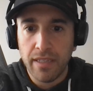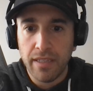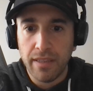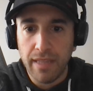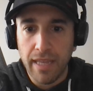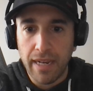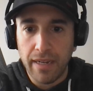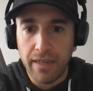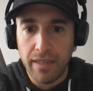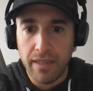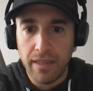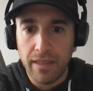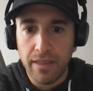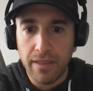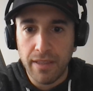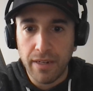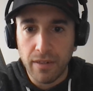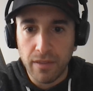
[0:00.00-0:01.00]
then
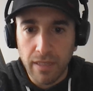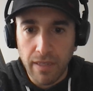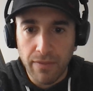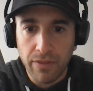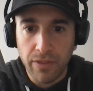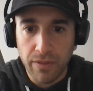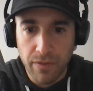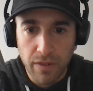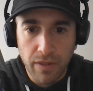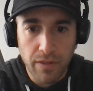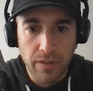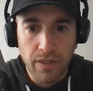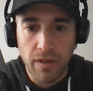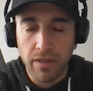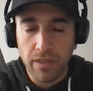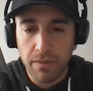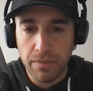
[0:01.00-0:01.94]
their levels of erythritol in